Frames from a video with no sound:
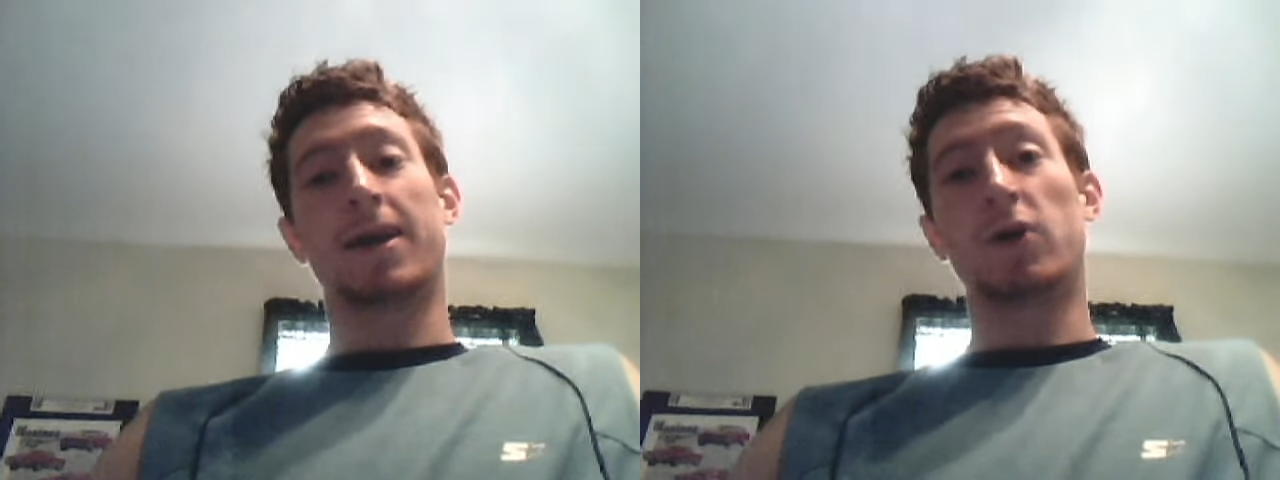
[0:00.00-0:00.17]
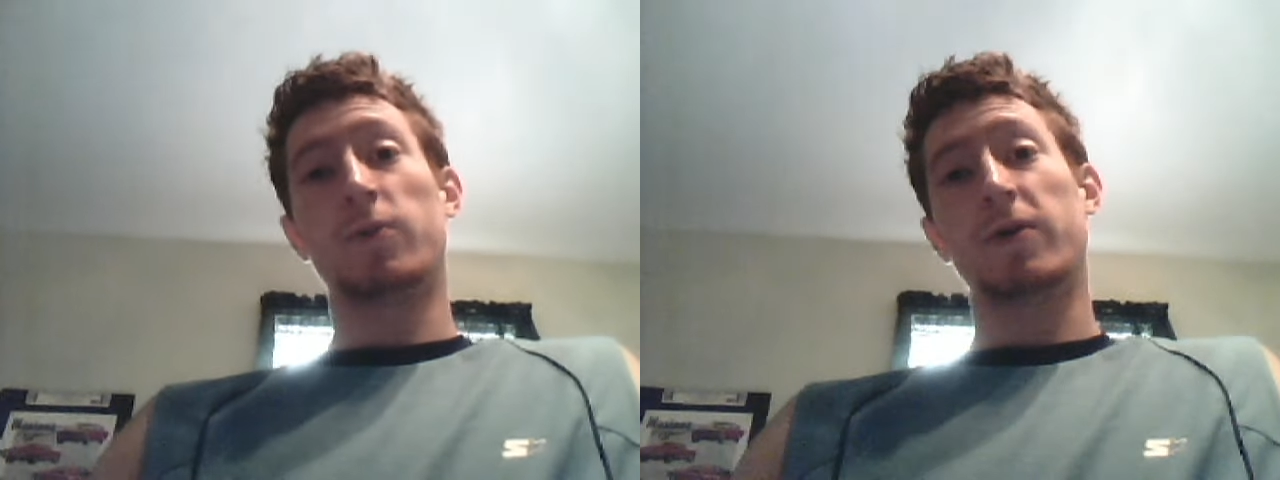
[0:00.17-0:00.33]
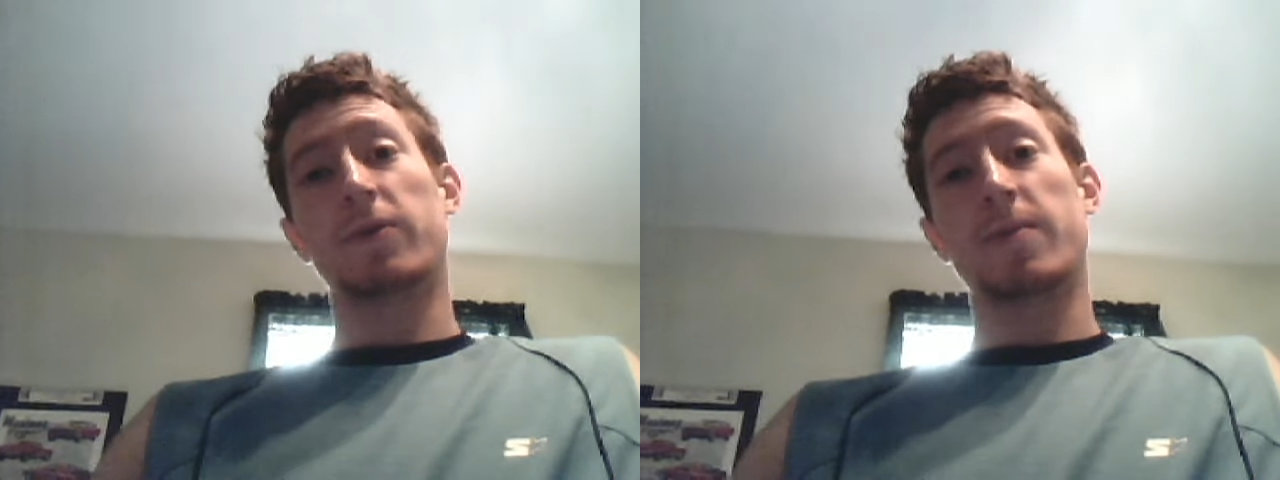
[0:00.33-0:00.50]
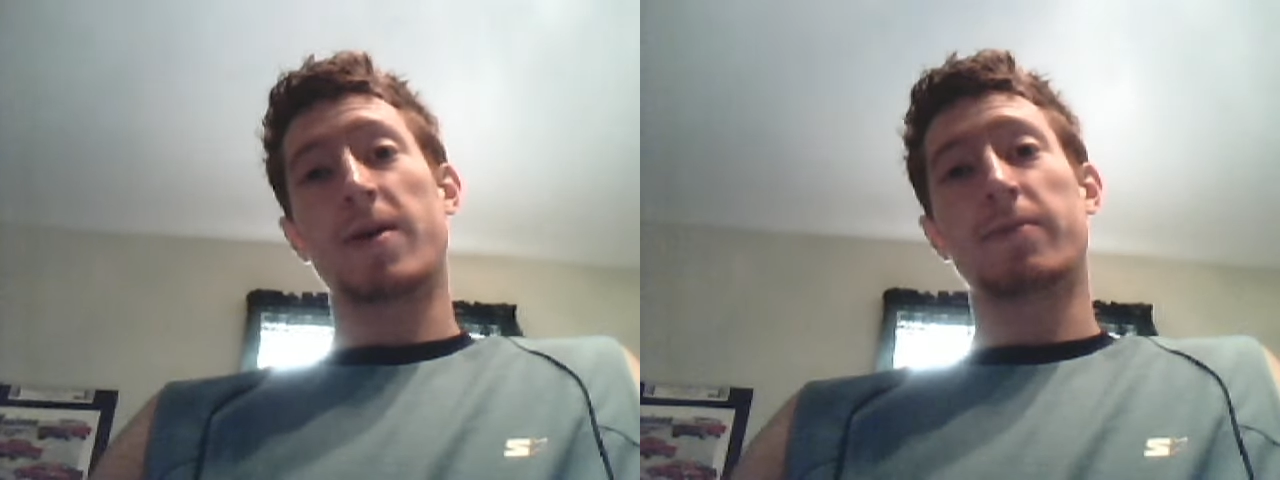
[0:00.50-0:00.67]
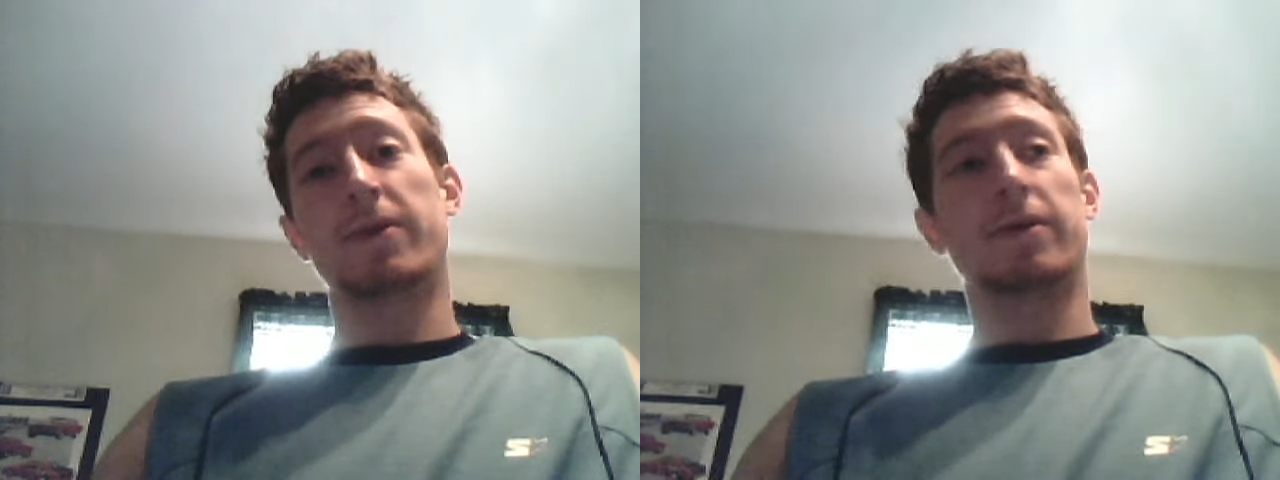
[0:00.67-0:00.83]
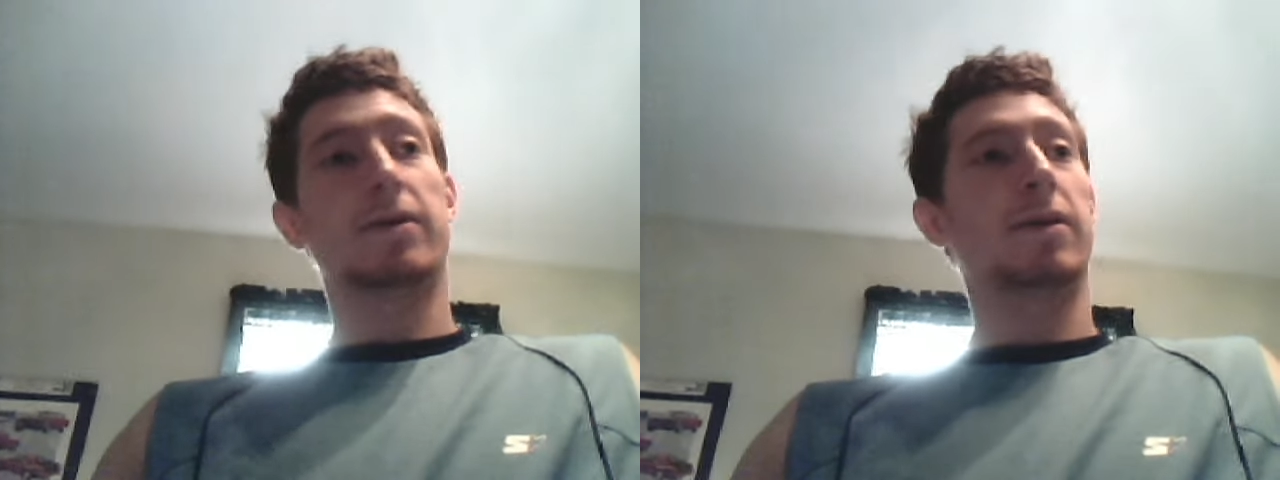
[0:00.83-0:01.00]
And he'll be
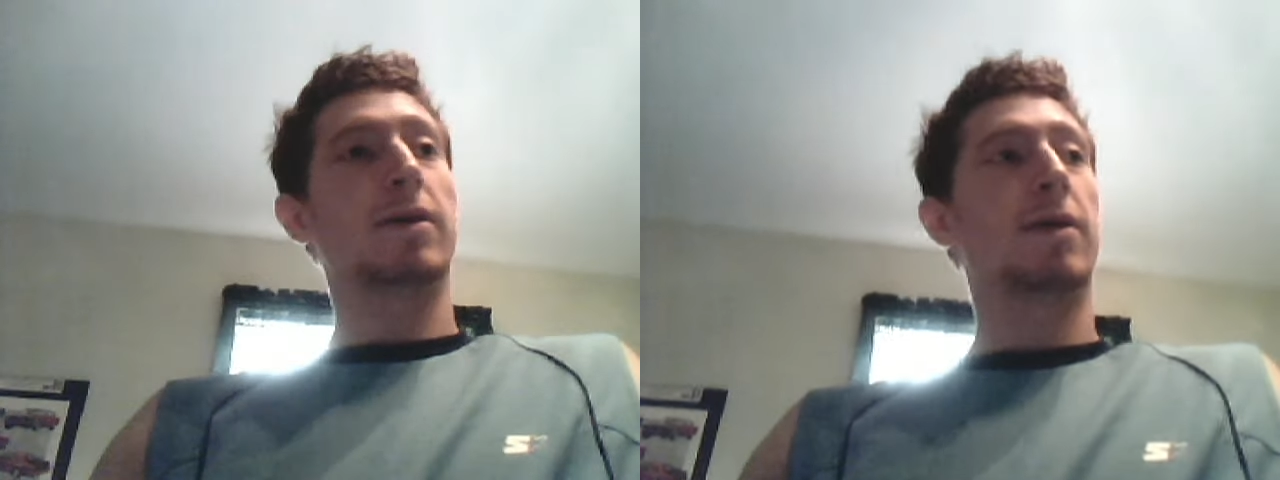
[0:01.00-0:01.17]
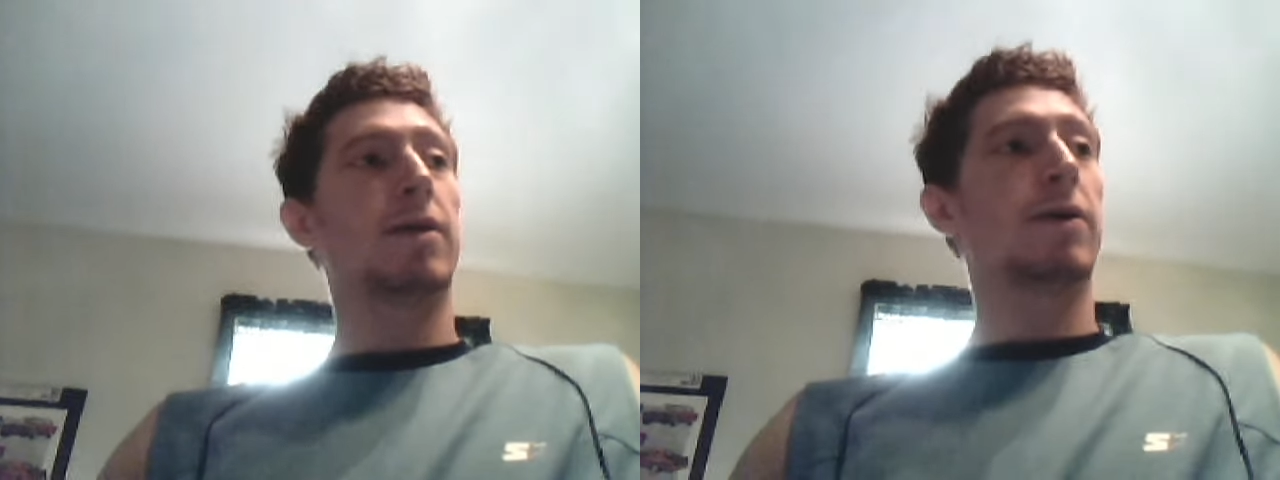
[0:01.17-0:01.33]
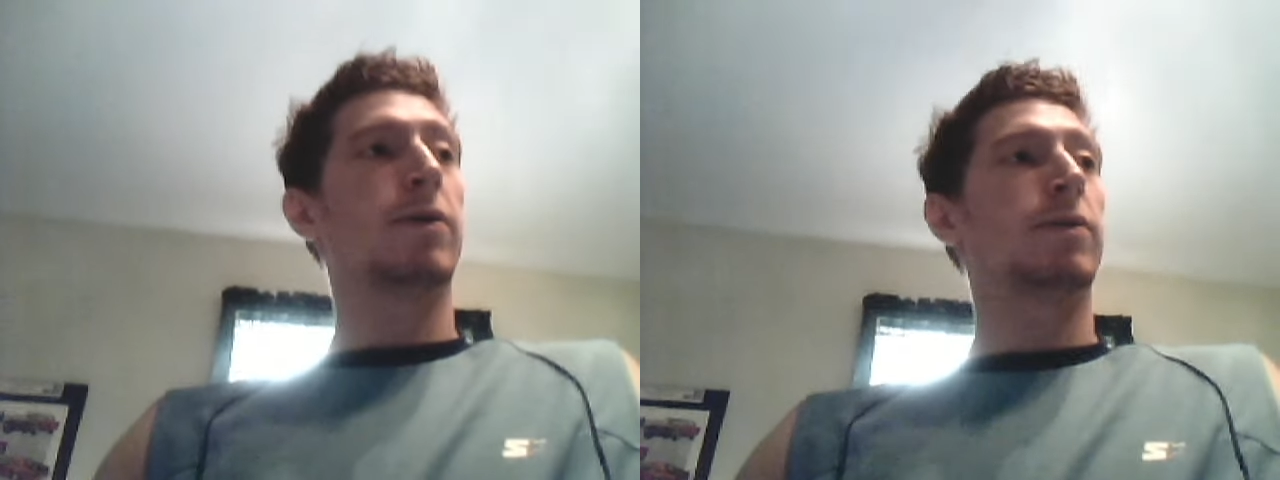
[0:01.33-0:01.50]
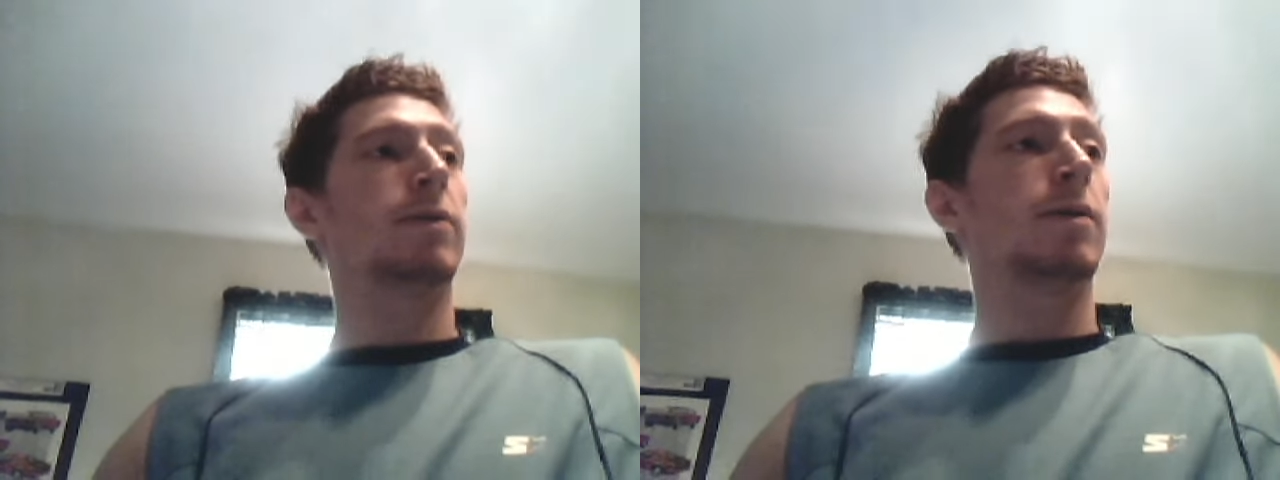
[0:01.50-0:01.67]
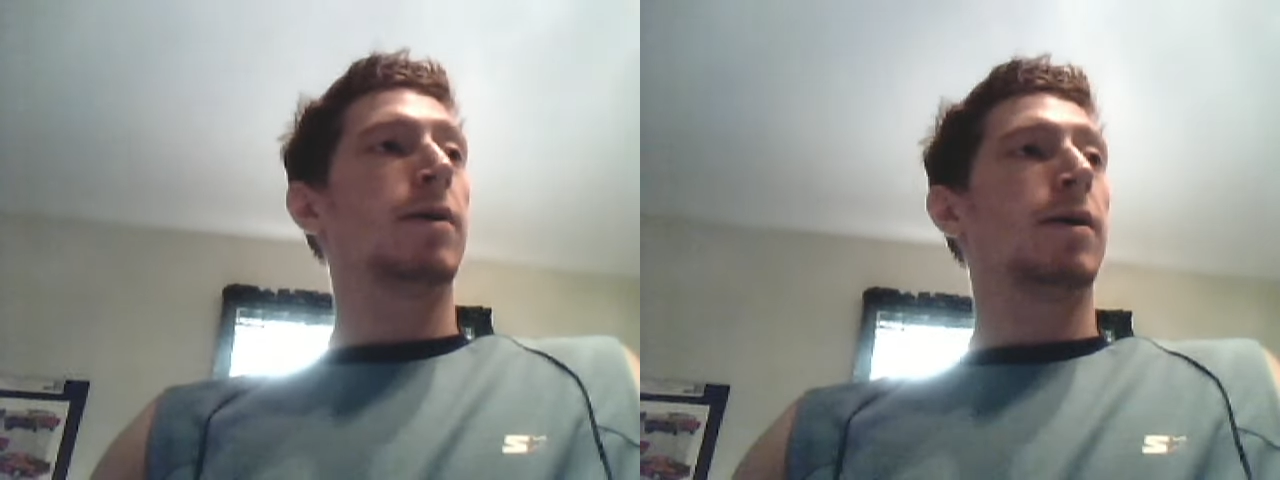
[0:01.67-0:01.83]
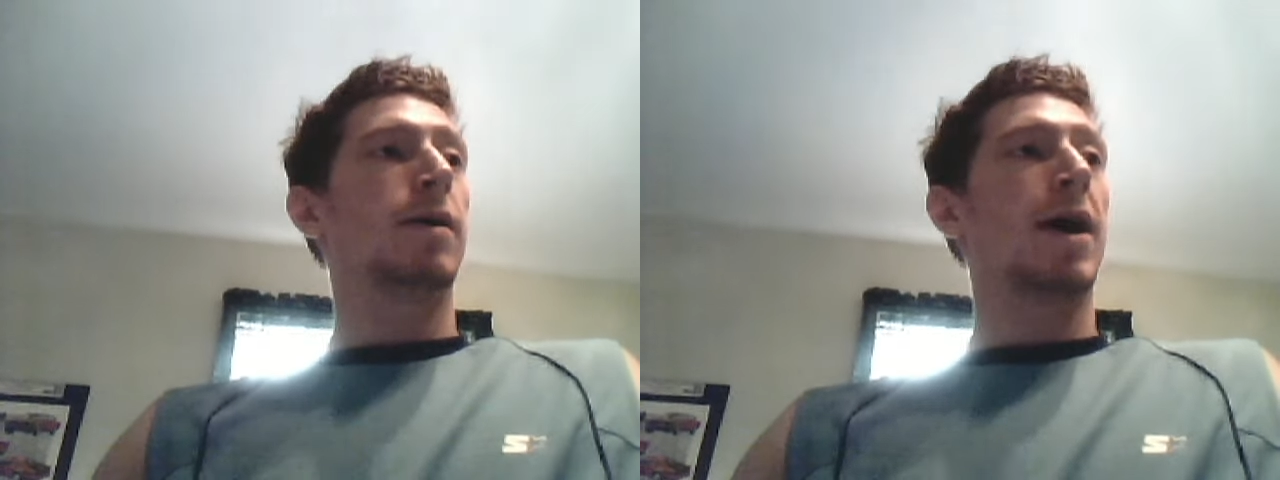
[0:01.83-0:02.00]
remembered, you
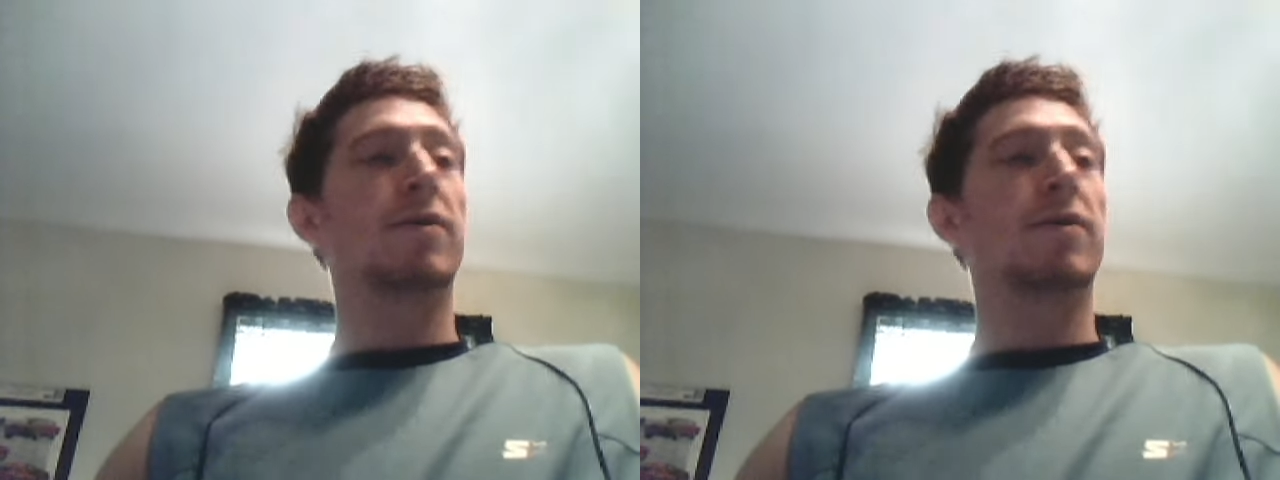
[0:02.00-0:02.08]
know.